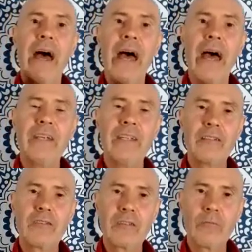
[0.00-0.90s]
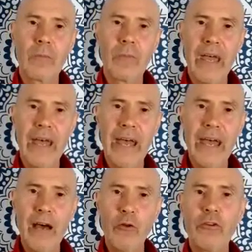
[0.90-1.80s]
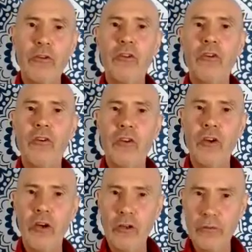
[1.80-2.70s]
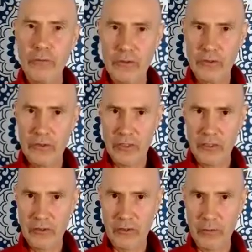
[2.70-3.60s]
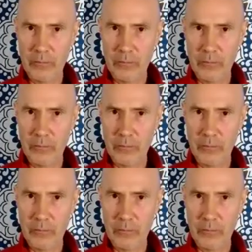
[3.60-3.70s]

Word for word: And it's how the nervous system